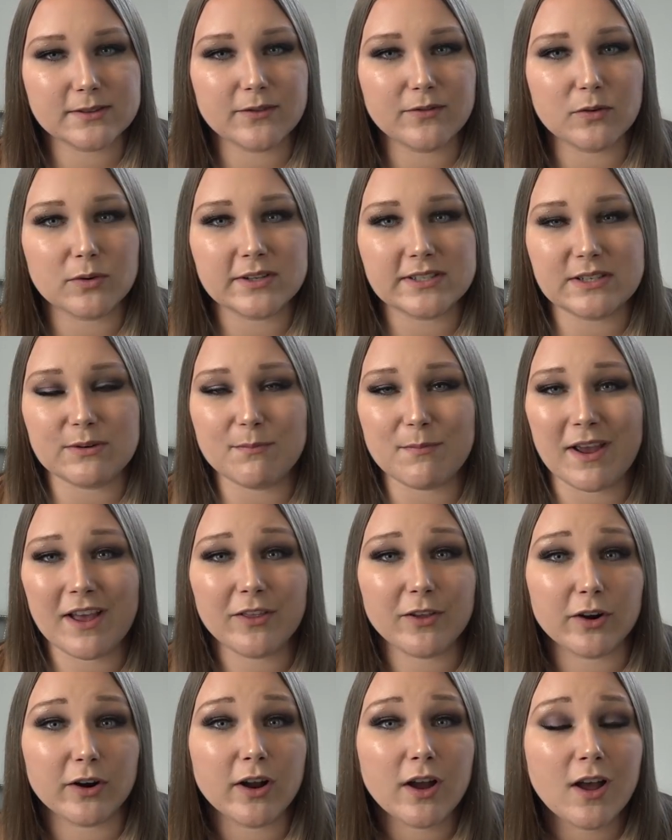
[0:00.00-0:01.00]
So if you want to see what my
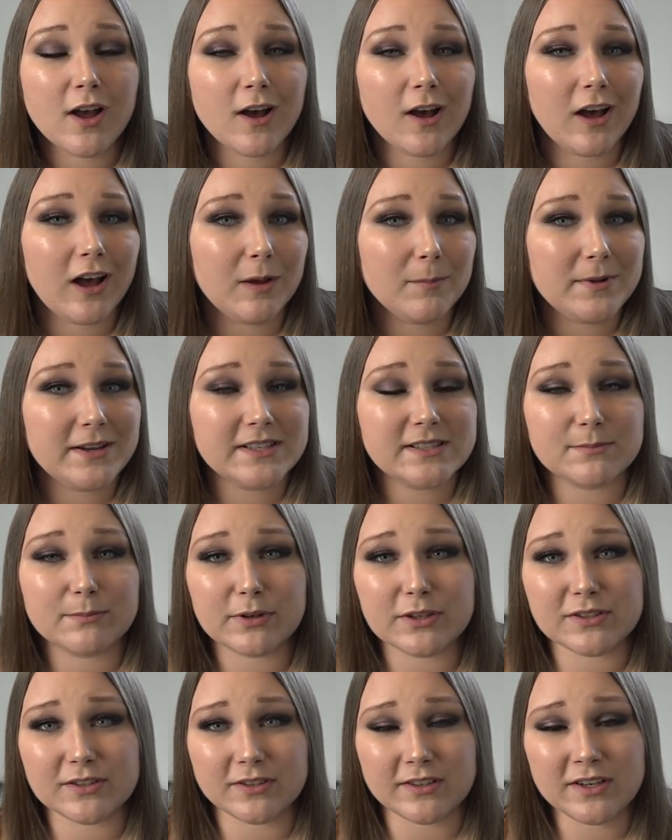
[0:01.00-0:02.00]
other hobbies and
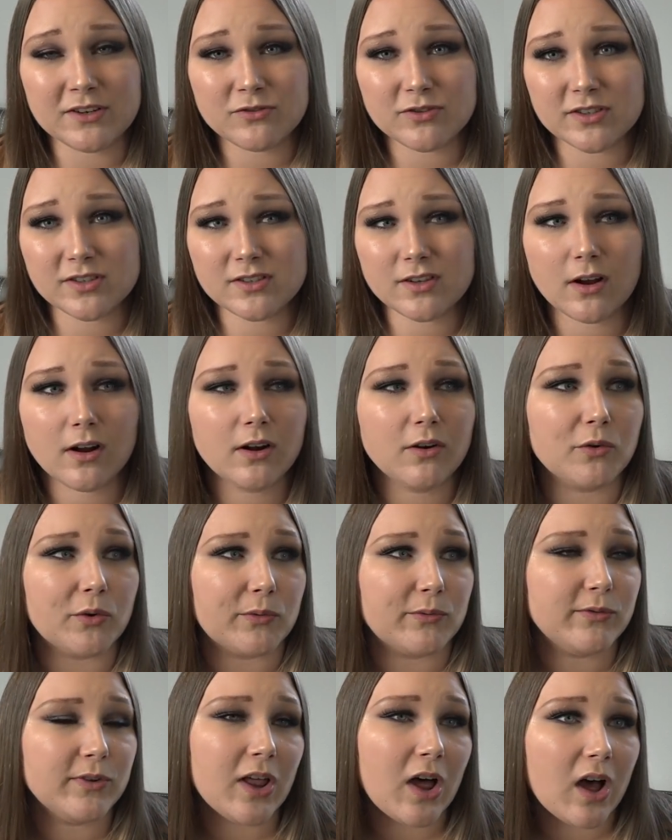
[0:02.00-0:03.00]
personal interests are
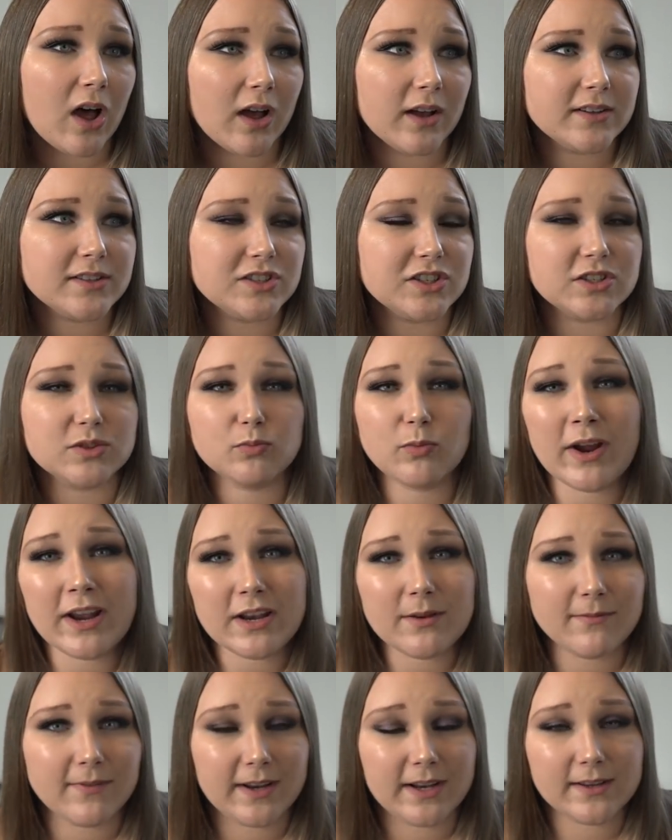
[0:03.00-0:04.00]
or vlogs, just
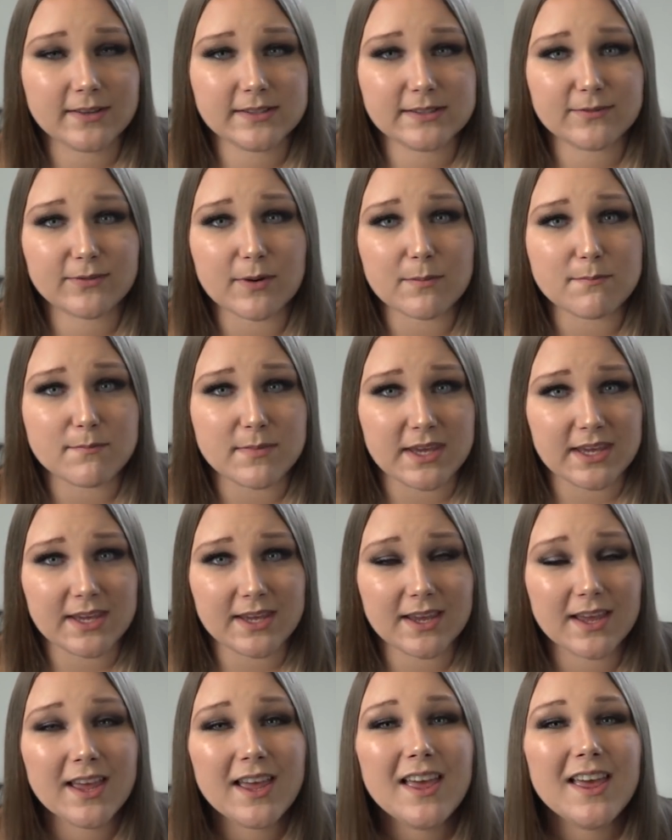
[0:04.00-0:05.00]
random videos from
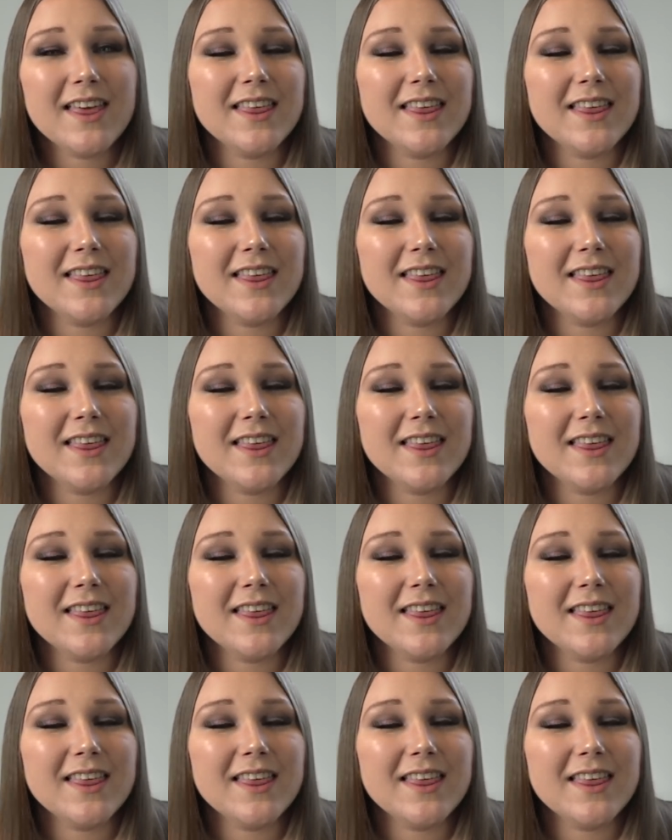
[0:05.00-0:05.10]
me,